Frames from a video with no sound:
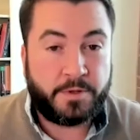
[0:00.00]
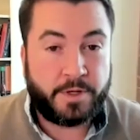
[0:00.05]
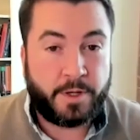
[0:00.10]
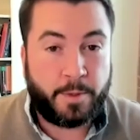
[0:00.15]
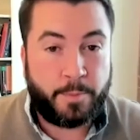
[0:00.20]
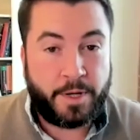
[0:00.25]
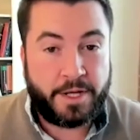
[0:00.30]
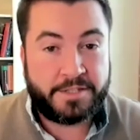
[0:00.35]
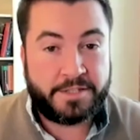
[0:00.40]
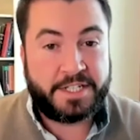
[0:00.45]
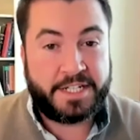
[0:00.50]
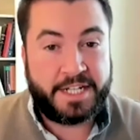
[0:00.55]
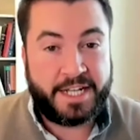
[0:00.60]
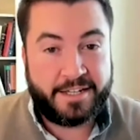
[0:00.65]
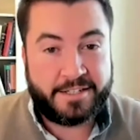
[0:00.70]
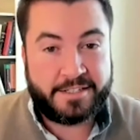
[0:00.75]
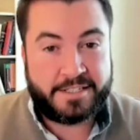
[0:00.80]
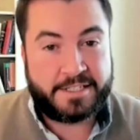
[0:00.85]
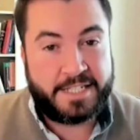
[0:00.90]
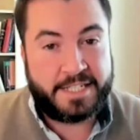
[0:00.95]
I'm doing a policy
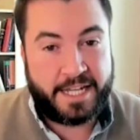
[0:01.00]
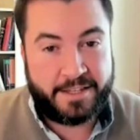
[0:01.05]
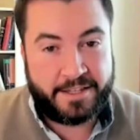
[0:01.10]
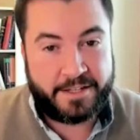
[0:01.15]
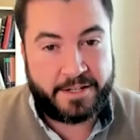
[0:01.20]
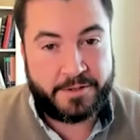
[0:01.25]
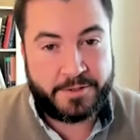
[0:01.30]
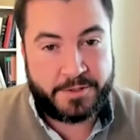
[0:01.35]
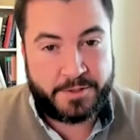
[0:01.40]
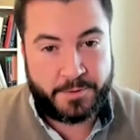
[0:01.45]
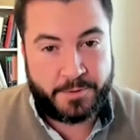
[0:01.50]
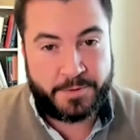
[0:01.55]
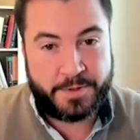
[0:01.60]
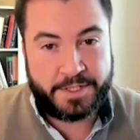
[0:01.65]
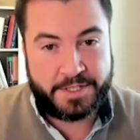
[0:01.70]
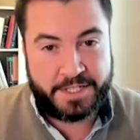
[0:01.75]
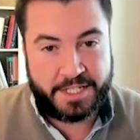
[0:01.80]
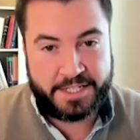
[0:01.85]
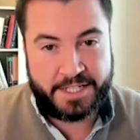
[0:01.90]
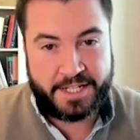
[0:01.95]
analysis now that goes
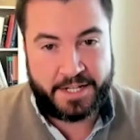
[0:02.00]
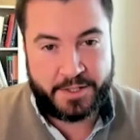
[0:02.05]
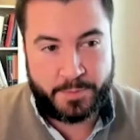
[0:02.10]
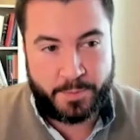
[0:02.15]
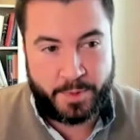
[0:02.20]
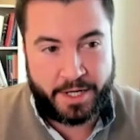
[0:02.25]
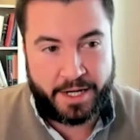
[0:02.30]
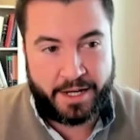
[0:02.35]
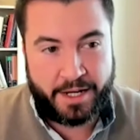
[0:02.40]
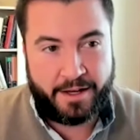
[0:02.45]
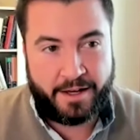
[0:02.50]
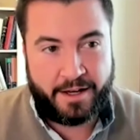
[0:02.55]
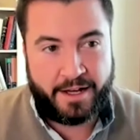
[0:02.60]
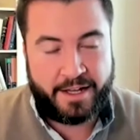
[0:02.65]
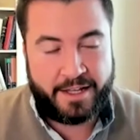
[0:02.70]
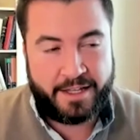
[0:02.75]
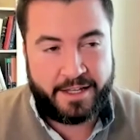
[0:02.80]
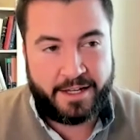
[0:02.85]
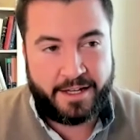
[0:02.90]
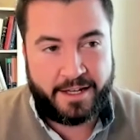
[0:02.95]
through the details, but
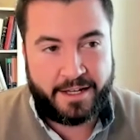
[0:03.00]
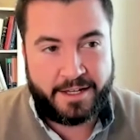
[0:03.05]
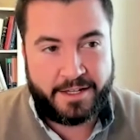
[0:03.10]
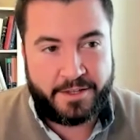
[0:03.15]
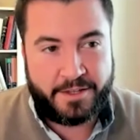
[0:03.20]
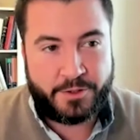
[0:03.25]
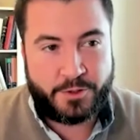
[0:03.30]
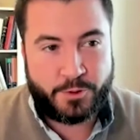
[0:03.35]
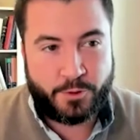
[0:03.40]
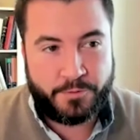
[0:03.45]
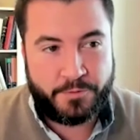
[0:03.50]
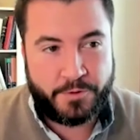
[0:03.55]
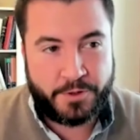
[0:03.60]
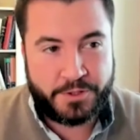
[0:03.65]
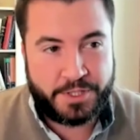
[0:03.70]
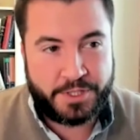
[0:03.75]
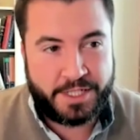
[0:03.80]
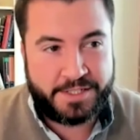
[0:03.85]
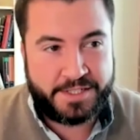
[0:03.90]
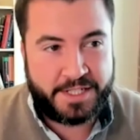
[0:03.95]
uh, the short
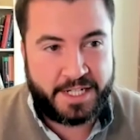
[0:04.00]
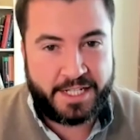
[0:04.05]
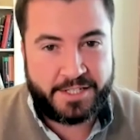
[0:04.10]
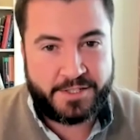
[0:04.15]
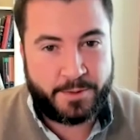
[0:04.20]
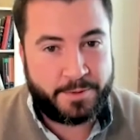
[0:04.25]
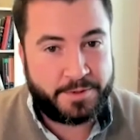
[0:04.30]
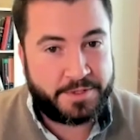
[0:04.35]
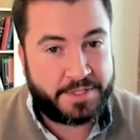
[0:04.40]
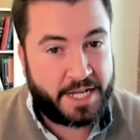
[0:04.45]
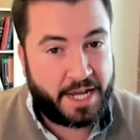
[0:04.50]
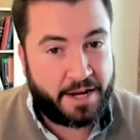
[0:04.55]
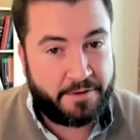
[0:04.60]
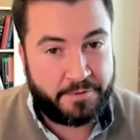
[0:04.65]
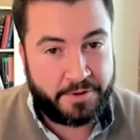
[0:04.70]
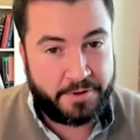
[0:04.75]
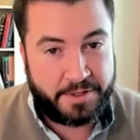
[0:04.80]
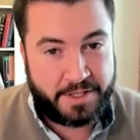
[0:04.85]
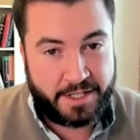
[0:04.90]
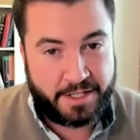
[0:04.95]
version is it hits almost
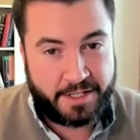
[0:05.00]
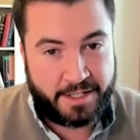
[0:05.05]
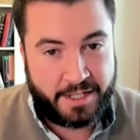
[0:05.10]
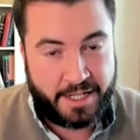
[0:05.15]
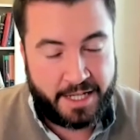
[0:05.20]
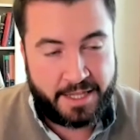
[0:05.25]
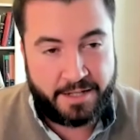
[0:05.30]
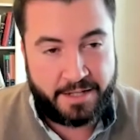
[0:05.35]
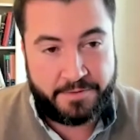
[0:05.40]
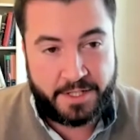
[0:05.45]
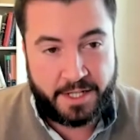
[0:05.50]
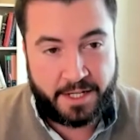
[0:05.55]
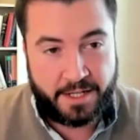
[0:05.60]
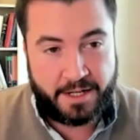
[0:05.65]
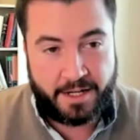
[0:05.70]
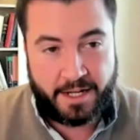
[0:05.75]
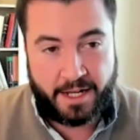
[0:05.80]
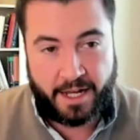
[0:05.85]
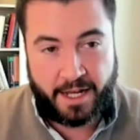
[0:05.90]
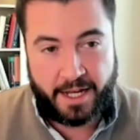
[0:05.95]
everything. And they've
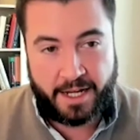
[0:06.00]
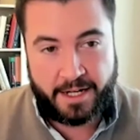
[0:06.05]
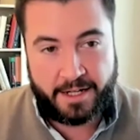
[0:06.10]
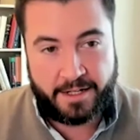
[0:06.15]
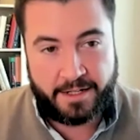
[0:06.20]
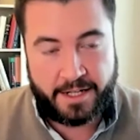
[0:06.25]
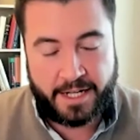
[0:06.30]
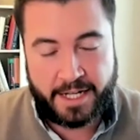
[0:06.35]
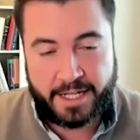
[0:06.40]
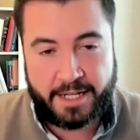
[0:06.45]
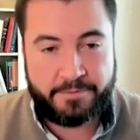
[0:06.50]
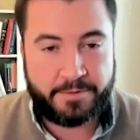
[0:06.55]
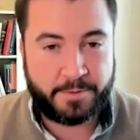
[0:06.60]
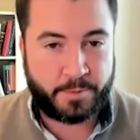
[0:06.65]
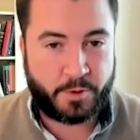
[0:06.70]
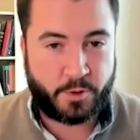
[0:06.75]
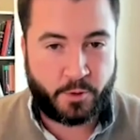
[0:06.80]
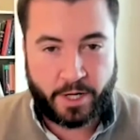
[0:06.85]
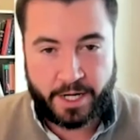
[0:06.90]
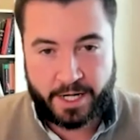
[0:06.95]
done, I, I give
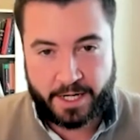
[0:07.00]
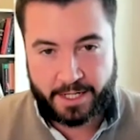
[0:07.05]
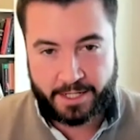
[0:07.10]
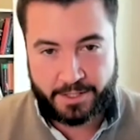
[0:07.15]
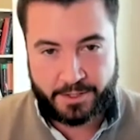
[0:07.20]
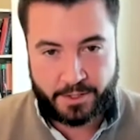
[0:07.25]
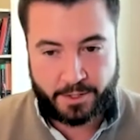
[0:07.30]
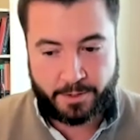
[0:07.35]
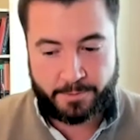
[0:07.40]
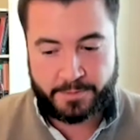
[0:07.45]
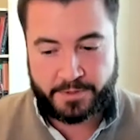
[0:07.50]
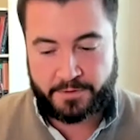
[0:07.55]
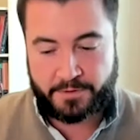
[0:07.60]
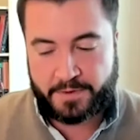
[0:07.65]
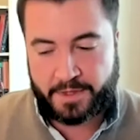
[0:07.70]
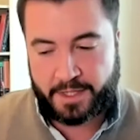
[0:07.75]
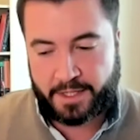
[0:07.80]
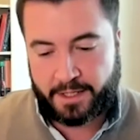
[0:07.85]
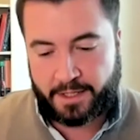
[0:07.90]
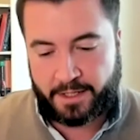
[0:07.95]
them credit in terms
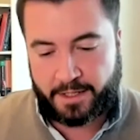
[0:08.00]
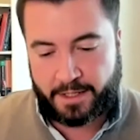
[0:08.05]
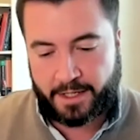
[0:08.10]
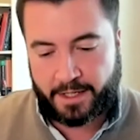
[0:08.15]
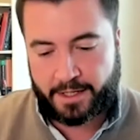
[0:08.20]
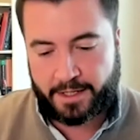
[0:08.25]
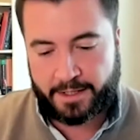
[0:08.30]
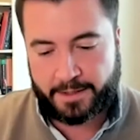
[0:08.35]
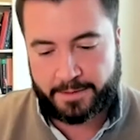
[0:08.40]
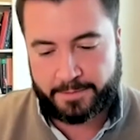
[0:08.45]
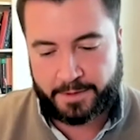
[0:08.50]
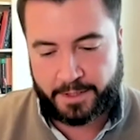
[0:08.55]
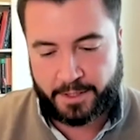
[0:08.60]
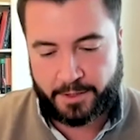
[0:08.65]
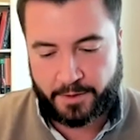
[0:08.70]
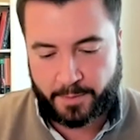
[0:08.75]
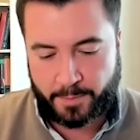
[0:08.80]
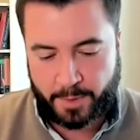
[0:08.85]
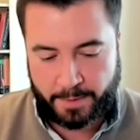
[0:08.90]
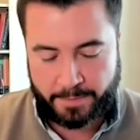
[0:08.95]
of the, uh,
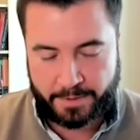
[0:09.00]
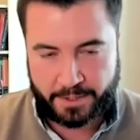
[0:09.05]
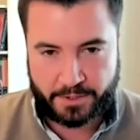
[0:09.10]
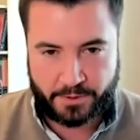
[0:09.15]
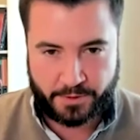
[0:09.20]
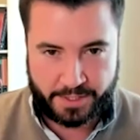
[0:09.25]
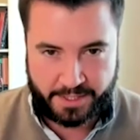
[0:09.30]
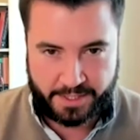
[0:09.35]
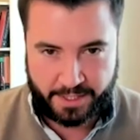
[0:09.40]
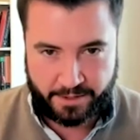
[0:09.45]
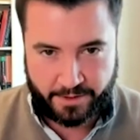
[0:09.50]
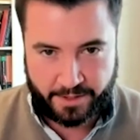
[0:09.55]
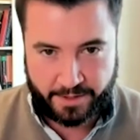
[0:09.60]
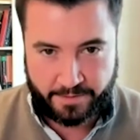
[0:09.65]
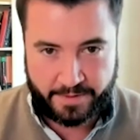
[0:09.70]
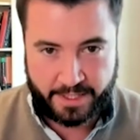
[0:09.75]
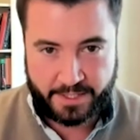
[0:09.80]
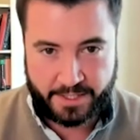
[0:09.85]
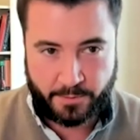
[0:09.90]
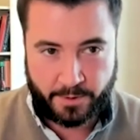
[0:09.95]
you know, the public choice
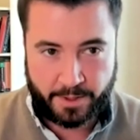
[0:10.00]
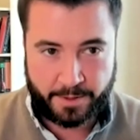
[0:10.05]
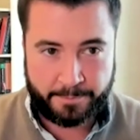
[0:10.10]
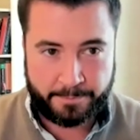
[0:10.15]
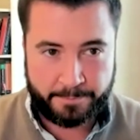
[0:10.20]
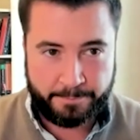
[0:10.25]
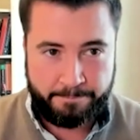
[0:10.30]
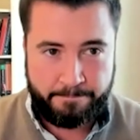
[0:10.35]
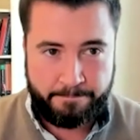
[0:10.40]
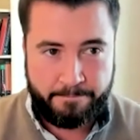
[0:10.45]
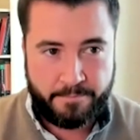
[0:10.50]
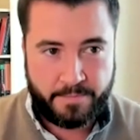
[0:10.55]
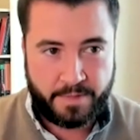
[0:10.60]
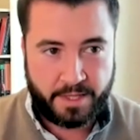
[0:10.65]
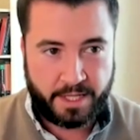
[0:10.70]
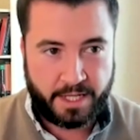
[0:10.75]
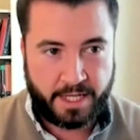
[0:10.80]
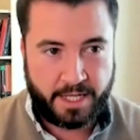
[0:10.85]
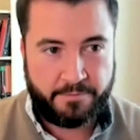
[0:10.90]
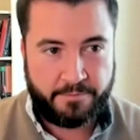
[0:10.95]
theory of this, where
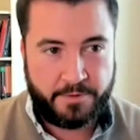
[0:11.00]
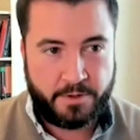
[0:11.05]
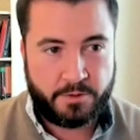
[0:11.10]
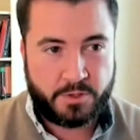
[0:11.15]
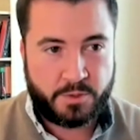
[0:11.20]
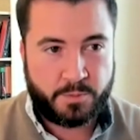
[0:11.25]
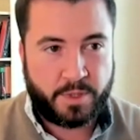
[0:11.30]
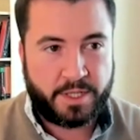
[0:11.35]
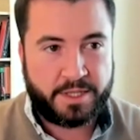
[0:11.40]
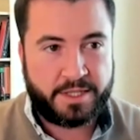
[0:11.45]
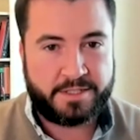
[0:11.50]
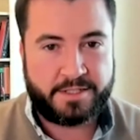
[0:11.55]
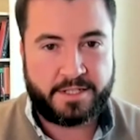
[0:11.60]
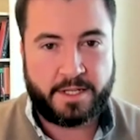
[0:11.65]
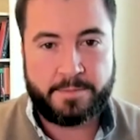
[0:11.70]
if you spread the